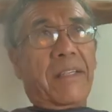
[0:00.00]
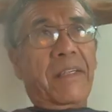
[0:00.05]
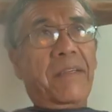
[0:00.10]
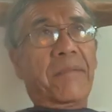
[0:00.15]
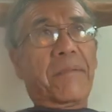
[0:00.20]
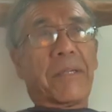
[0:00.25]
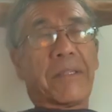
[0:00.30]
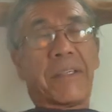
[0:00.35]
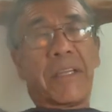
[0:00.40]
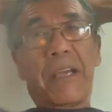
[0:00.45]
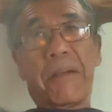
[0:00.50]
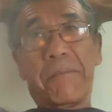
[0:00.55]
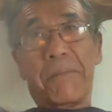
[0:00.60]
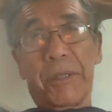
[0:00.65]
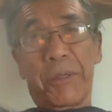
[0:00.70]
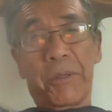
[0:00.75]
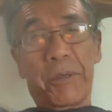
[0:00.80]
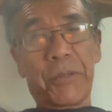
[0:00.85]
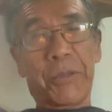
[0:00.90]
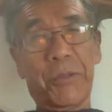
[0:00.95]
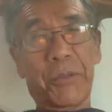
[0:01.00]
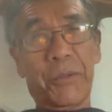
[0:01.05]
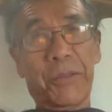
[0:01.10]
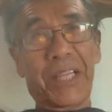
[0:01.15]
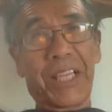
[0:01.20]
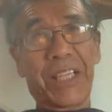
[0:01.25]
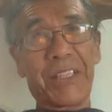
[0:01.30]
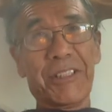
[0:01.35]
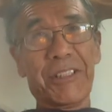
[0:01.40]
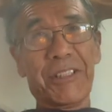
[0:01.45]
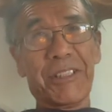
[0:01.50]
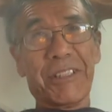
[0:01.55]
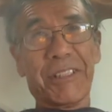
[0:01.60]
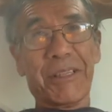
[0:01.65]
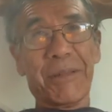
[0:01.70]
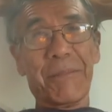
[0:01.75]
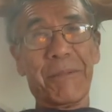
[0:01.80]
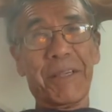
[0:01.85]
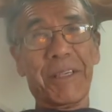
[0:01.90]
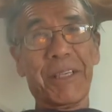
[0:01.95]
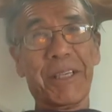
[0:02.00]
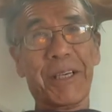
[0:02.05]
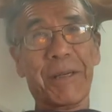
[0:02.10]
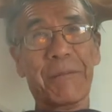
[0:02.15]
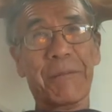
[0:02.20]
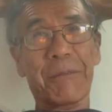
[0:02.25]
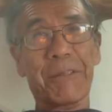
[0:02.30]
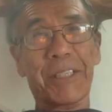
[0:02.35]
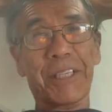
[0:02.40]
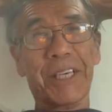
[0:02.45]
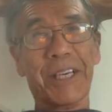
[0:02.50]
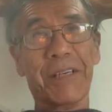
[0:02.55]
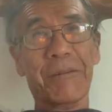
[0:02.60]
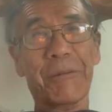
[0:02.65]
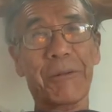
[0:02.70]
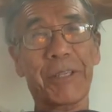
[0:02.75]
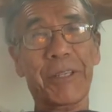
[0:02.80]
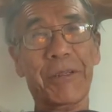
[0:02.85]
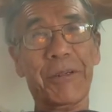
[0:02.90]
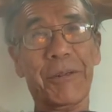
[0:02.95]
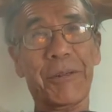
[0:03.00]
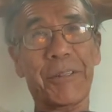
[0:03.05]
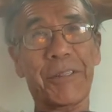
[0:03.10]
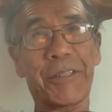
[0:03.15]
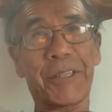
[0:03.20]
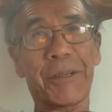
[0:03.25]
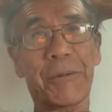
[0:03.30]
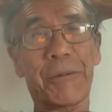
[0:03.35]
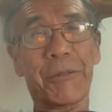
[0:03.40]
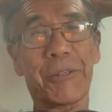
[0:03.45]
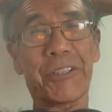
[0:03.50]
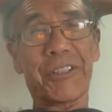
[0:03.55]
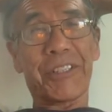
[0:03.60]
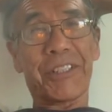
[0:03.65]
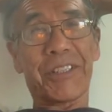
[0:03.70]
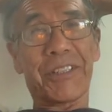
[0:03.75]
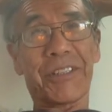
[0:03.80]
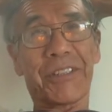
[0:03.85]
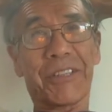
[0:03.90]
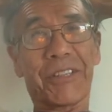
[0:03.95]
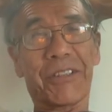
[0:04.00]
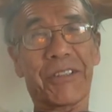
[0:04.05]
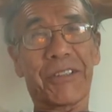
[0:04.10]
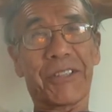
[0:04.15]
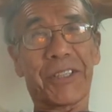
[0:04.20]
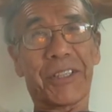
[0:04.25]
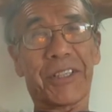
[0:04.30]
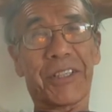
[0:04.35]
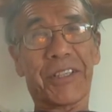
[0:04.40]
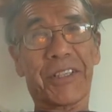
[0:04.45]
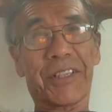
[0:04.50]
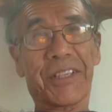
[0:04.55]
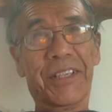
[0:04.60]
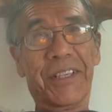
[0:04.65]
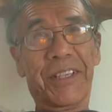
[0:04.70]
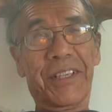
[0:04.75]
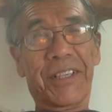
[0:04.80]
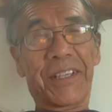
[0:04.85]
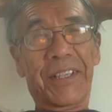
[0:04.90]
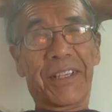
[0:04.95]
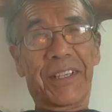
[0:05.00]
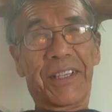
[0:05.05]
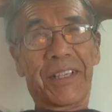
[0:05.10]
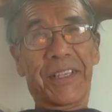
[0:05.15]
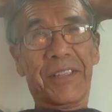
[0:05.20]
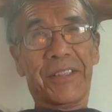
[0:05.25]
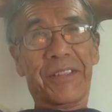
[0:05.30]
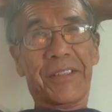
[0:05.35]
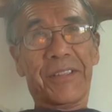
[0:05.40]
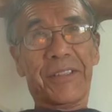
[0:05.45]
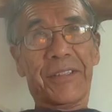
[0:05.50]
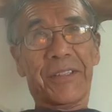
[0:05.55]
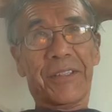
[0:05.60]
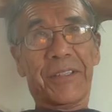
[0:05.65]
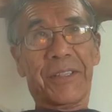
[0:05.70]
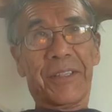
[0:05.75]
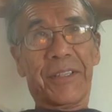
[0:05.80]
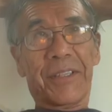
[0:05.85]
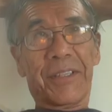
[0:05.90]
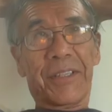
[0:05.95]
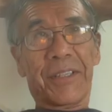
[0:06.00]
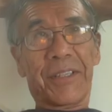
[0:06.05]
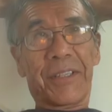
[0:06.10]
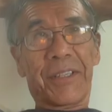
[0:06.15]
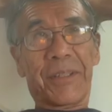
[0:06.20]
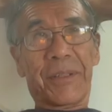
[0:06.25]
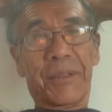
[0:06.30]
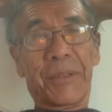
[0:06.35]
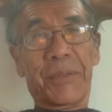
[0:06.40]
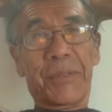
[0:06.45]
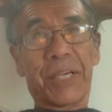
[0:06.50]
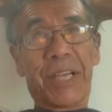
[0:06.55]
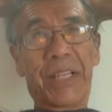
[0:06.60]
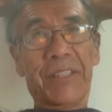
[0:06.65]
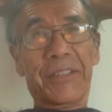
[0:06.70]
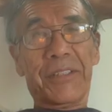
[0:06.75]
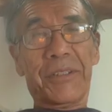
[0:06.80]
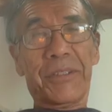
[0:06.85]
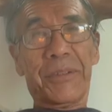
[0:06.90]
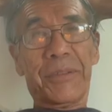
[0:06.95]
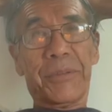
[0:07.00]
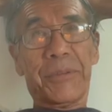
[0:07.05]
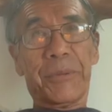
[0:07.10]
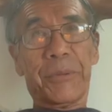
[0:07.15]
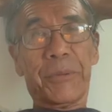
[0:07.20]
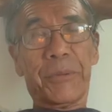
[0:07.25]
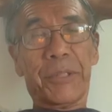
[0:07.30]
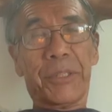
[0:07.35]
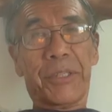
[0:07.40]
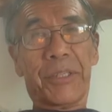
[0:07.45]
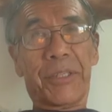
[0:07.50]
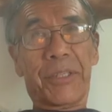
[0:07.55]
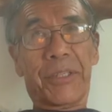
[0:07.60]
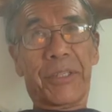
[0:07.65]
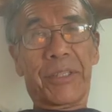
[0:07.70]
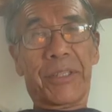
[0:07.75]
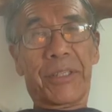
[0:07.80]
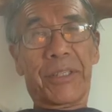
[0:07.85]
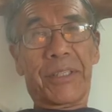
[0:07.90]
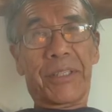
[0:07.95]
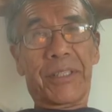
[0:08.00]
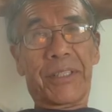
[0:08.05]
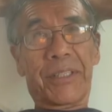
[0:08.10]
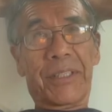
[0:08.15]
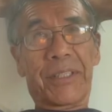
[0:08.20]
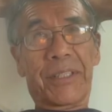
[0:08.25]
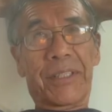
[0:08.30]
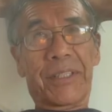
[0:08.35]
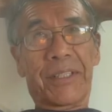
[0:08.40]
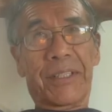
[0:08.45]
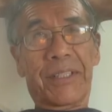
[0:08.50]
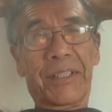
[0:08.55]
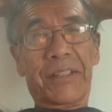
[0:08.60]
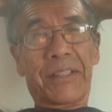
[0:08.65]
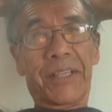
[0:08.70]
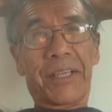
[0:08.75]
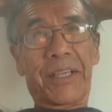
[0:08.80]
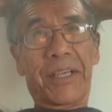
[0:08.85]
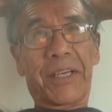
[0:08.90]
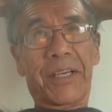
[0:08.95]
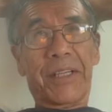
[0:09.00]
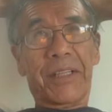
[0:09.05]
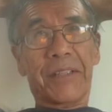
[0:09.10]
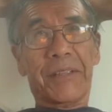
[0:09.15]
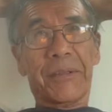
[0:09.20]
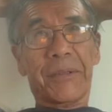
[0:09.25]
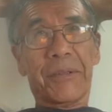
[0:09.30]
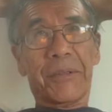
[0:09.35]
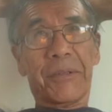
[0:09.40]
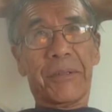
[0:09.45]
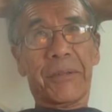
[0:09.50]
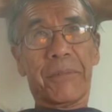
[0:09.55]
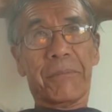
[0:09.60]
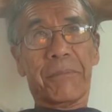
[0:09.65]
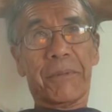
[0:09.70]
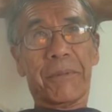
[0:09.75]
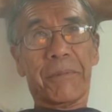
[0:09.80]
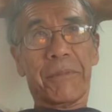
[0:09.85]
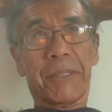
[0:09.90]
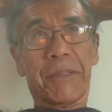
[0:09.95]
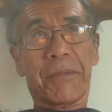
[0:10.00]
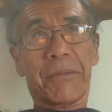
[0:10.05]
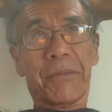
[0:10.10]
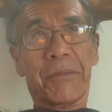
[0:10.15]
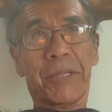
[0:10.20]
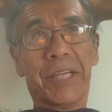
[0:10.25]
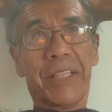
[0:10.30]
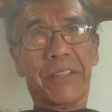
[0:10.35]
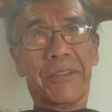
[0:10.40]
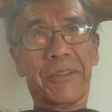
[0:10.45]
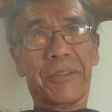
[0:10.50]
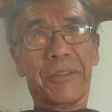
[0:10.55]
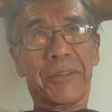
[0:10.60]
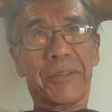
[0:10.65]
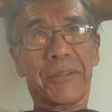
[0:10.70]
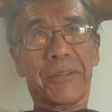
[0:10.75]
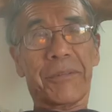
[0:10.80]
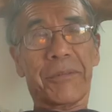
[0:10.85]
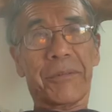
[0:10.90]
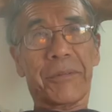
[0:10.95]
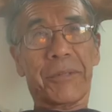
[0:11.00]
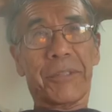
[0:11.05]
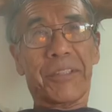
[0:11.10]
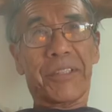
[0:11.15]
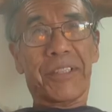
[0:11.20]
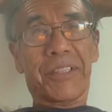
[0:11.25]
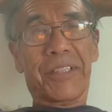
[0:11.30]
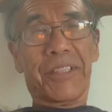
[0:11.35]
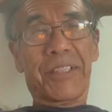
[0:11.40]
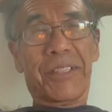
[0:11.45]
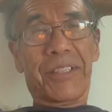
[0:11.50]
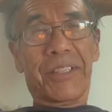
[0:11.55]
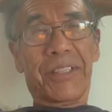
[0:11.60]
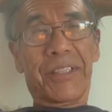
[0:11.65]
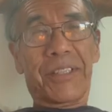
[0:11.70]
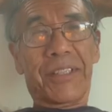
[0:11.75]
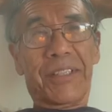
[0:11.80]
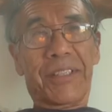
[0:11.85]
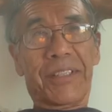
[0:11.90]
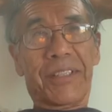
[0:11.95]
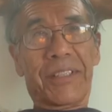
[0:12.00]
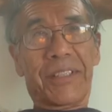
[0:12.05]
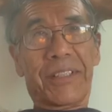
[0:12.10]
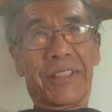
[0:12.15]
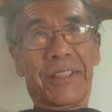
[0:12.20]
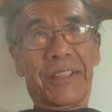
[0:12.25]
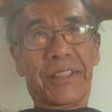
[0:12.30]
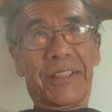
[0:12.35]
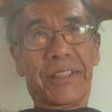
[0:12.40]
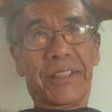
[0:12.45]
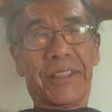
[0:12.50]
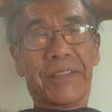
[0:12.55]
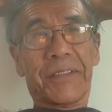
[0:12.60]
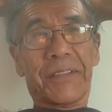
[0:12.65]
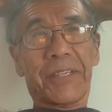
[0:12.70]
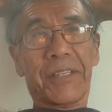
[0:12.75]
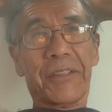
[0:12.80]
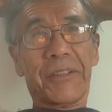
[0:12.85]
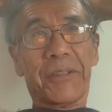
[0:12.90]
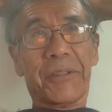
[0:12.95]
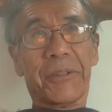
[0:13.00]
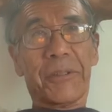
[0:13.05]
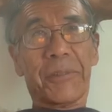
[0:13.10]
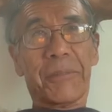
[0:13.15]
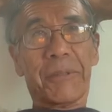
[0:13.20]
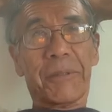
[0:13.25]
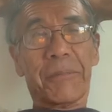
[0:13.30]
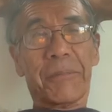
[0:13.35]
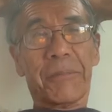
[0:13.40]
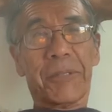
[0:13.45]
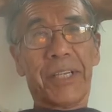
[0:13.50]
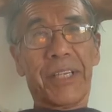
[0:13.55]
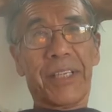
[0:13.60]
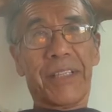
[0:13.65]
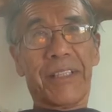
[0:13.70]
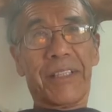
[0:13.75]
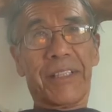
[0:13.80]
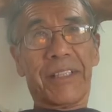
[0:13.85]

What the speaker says: but can be also dangerous depending upon how we use the word and logic. It's the two-edged sword, and AI is on top of the two-edged sword, extension of our brain.